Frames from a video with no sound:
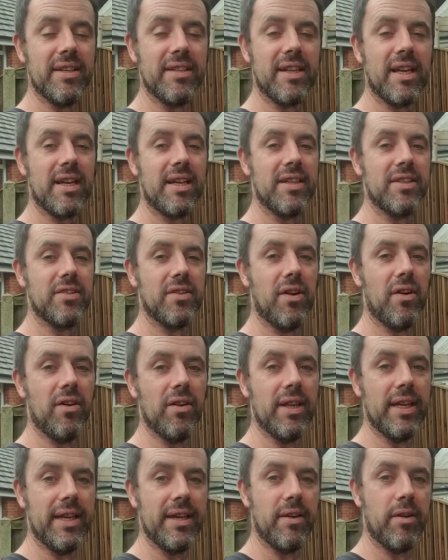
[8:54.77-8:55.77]
It's like it's not
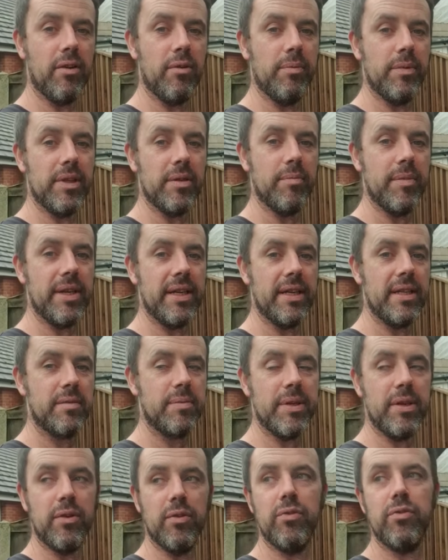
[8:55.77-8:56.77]
all hit home at the minute. It's
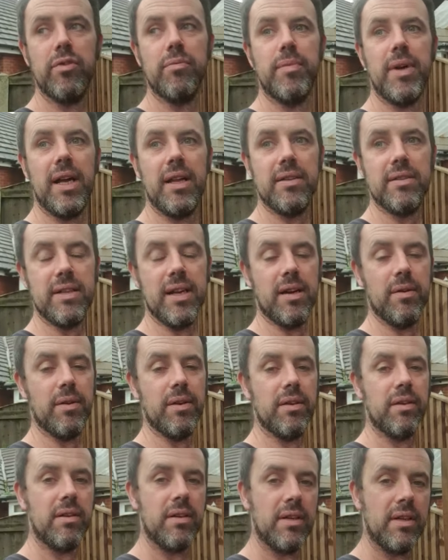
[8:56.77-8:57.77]
been 100 miles an
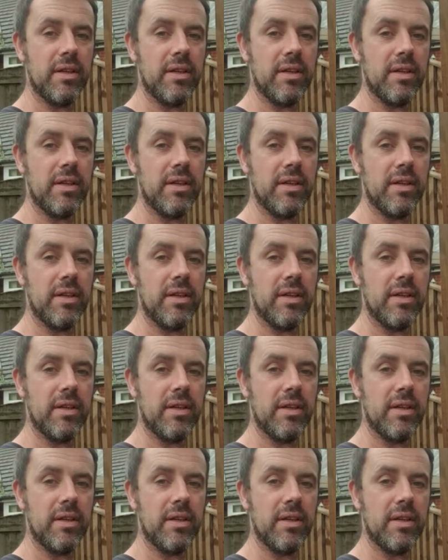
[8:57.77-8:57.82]
hour,